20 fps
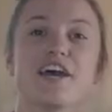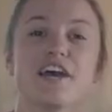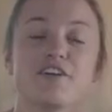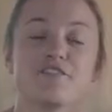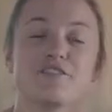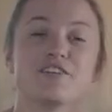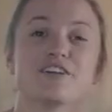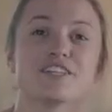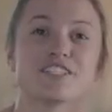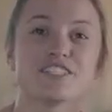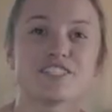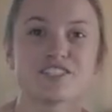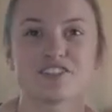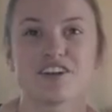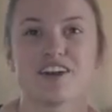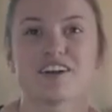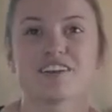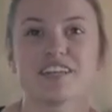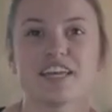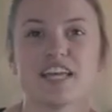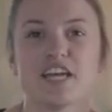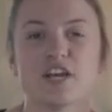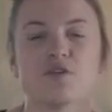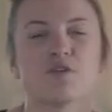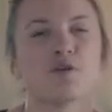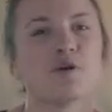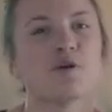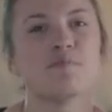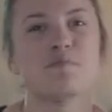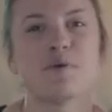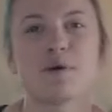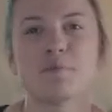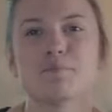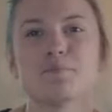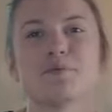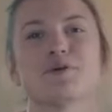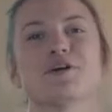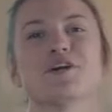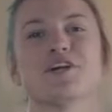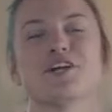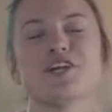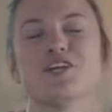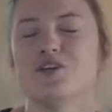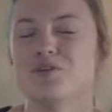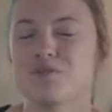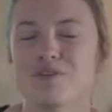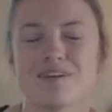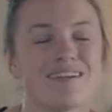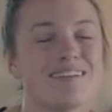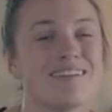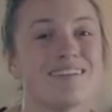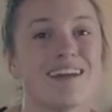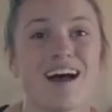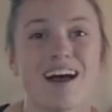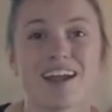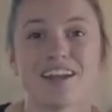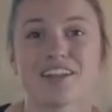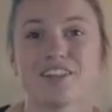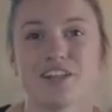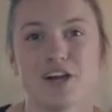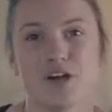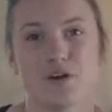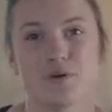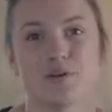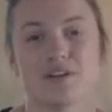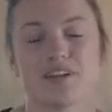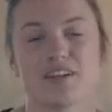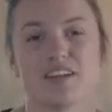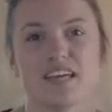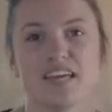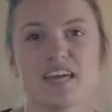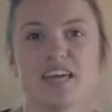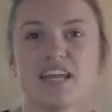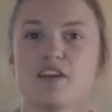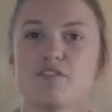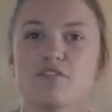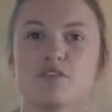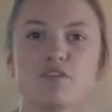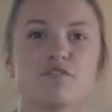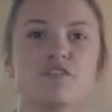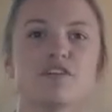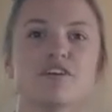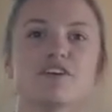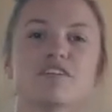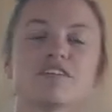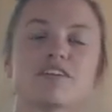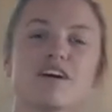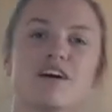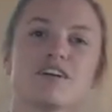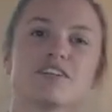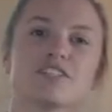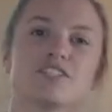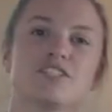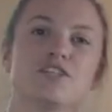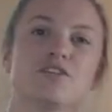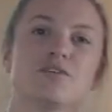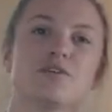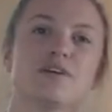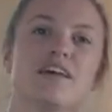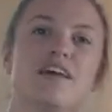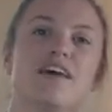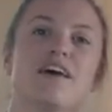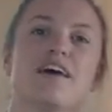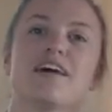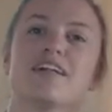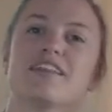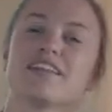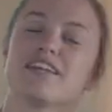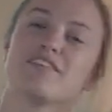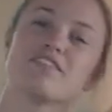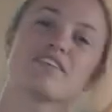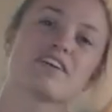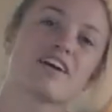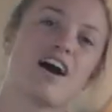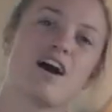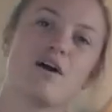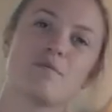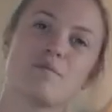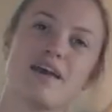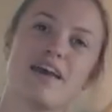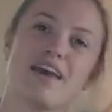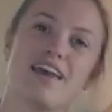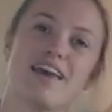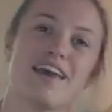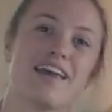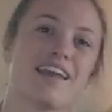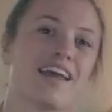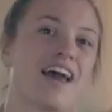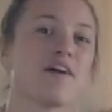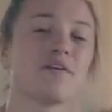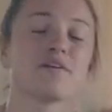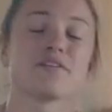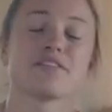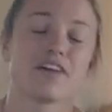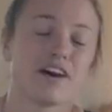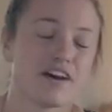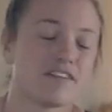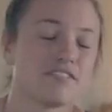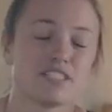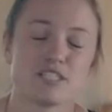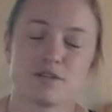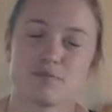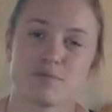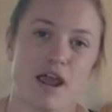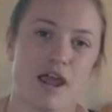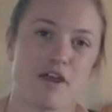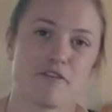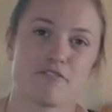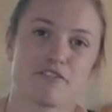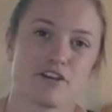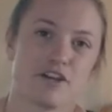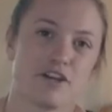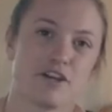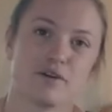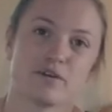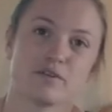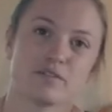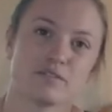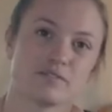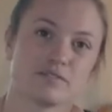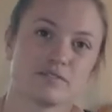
If you're struggling, remember you are not alone. And if you feel called to, leave a comment and I would love to pray for you.